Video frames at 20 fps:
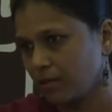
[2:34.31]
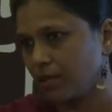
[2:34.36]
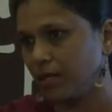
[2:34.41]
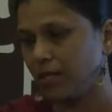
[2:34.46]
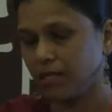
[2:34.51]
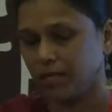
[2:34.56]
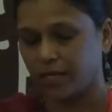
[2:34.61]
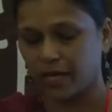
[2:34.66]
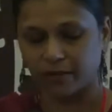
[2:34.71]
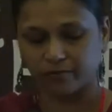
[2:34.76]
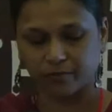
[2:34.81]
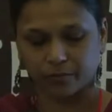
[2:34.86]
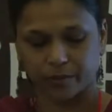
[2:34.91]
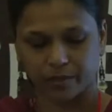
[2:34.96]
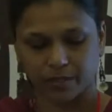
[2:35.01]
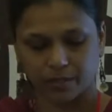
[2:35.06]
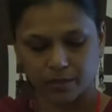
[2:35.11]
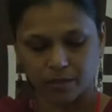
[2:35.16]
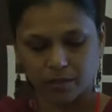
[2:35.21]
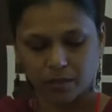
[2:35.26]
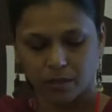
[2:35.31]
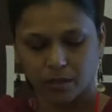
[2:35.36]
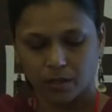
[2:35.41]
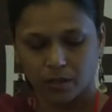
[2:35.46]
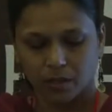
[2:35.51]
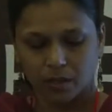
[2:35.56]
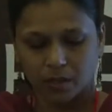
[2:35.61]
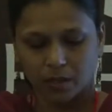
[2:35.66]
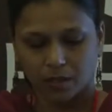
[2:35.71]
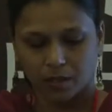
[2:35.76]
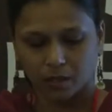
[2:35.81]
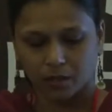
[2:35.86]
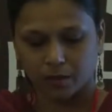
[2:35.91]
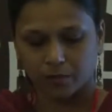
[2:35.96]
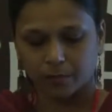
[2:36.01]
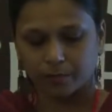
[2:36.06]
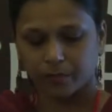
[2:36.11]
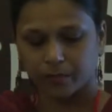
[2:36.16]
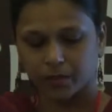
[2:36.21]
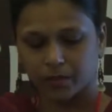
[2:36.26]
Hindi alphabets.
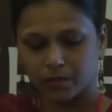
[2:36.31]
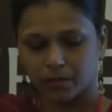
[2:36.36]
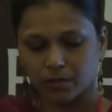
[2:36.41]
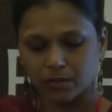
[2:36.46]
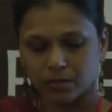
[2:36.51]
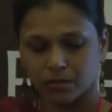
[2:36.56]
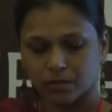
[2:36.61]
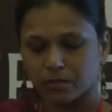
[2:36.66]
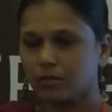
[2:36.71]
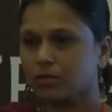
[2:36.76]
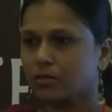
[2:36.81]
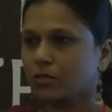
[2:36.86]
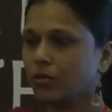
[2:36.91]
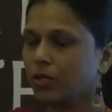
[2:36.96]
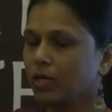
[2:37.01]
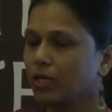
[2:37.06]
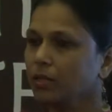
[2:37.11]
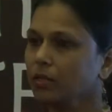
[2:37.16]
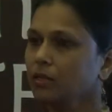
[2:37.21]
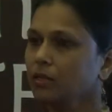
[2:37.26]
So